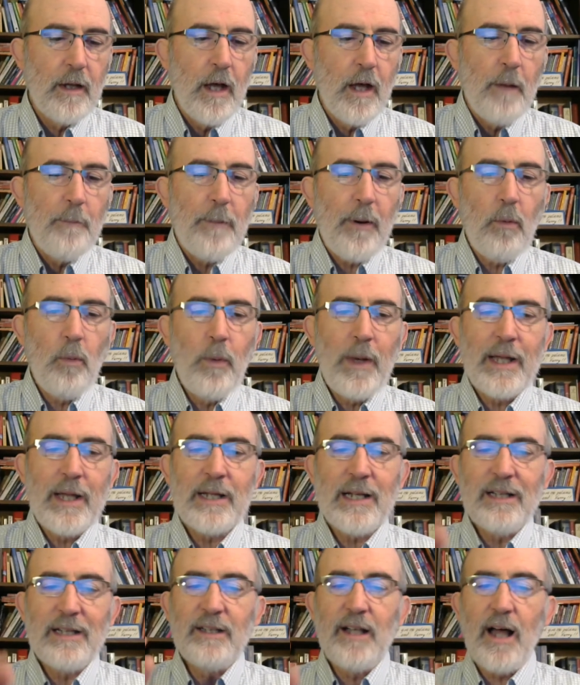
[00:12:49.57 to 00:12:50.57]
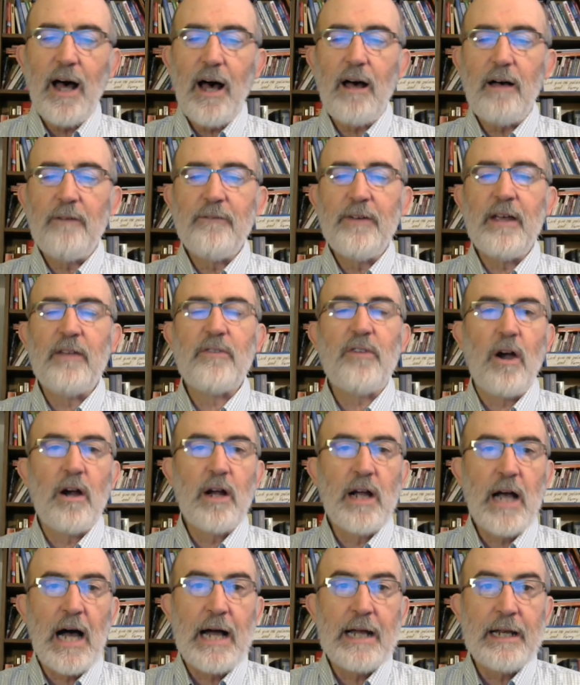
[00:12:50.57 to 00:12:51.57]
But when love is our
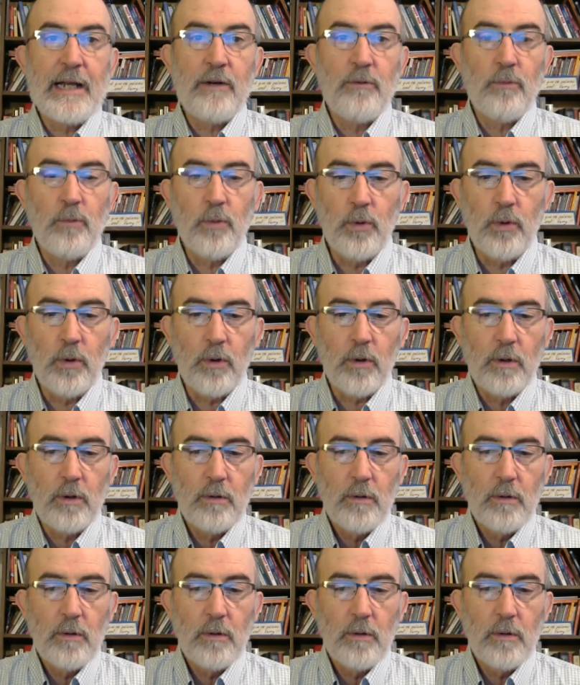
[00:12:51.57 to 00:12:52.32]
guiding rule,